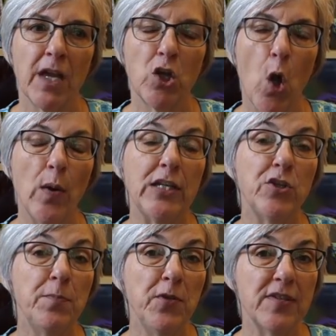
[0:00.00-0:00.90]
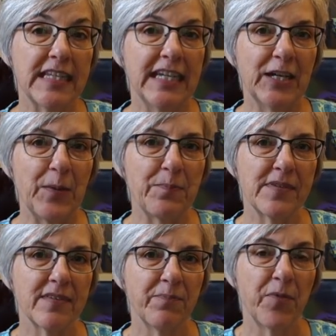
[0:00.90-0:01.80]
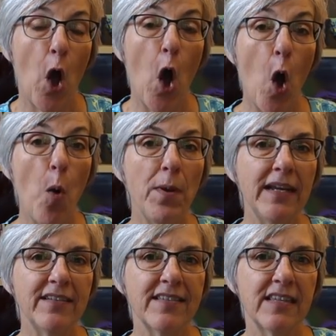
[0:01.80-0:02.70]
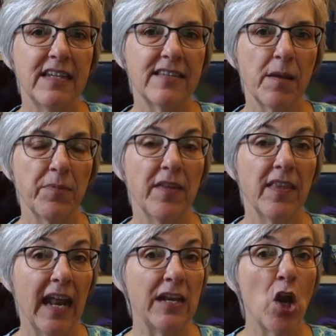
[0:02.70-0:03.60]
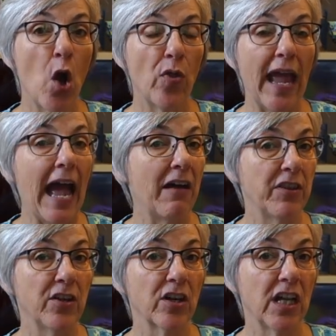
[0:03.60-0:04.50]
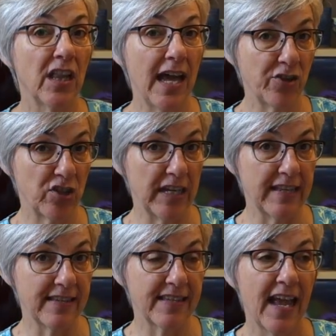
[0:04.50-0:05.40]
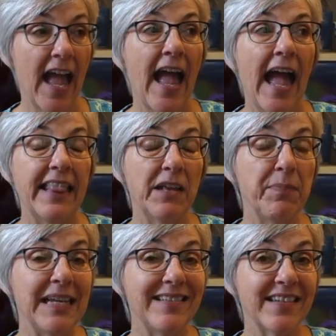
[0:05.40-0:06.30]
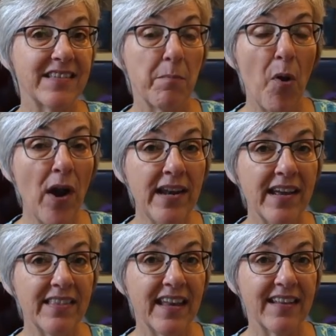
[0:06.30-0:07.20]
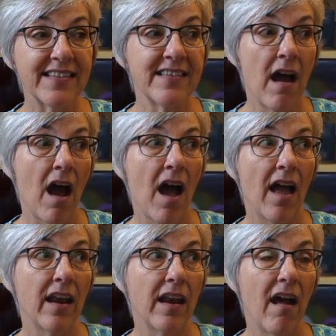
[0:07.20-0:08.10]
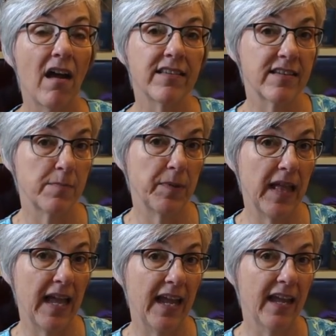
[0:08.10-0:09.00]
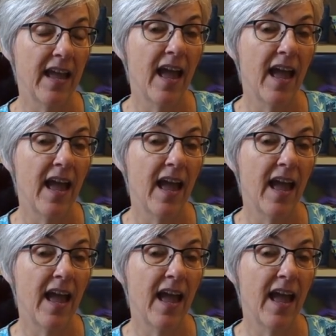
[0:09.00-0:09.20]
going to museums, hoping to see something that I know they have in their collections, and then being disappointed that it's not on display.